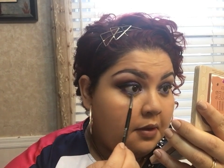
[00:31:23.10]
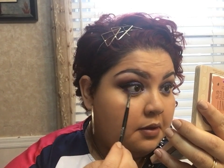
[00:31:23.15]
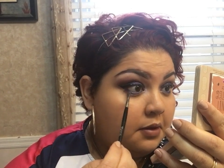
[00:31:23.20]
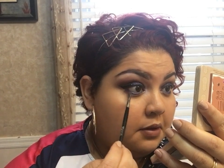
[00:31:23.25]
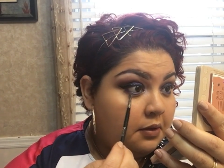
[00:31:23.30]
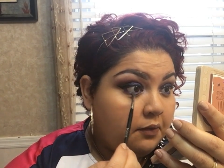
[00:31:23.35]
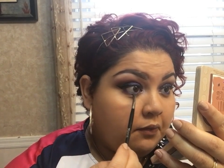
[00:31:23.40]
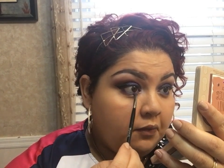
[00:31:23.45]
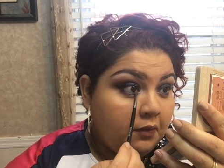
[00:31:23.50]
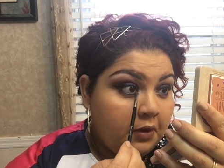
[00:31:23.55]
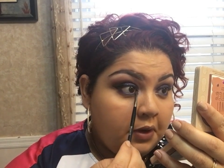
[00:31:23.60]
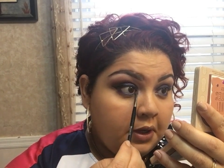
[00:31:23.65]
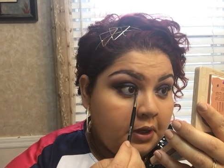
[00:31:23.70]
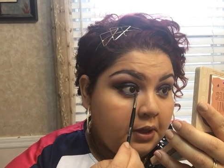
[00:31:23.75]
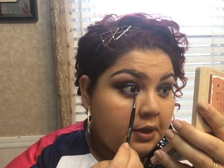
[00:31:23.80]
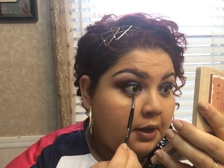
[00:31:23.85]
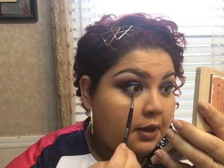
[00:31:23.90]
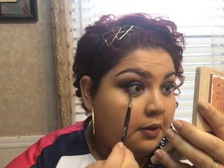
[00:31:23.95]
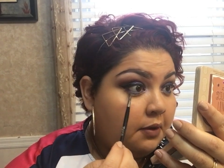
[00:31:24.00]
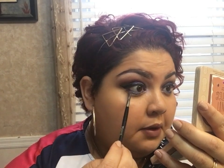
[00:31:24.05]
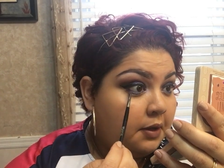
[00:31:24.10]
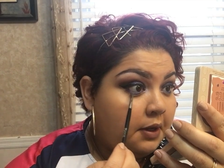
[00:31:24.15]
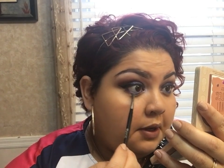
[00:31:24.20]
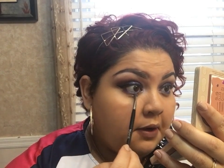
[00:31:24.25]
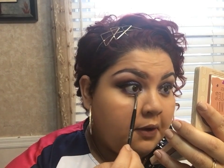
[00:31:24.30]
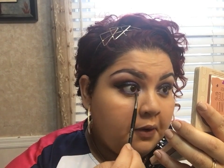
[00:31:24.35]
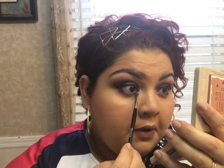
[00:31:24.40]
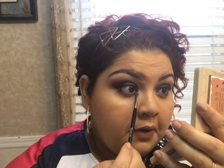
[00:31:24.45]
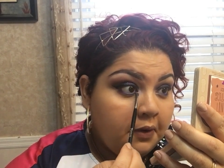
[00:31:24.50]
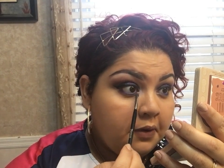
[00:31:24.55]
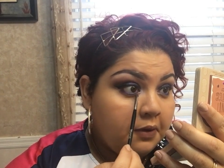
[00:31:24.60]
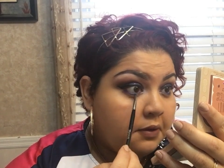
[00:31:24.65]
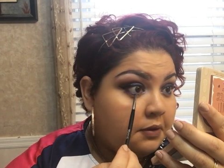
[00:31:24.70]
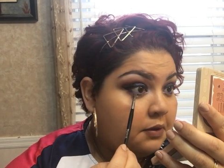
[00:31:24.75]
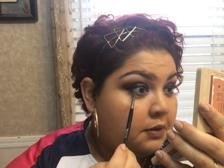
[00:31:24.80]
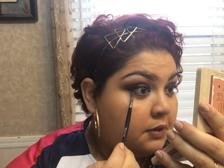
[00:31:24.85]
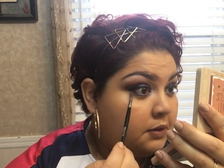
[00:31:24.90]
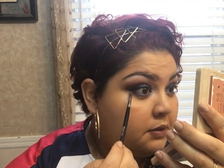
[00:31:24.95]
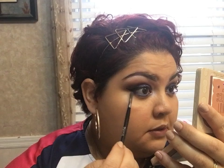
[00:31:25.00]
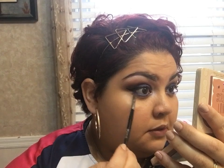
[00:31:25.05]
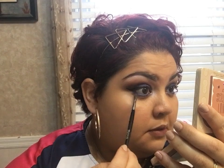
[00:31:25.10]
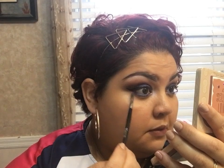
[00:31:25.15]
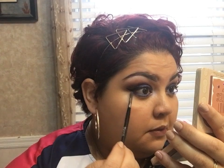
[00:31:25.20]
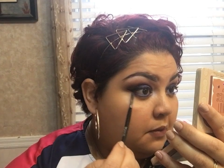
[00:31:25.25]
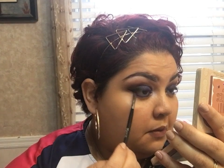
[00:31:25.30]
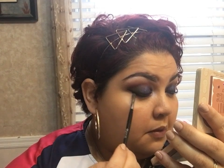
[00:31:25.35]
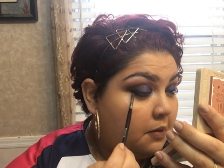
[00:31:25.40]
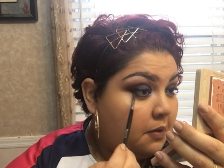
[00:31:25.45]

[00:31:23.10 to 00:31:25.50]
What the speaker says: just run it down here just to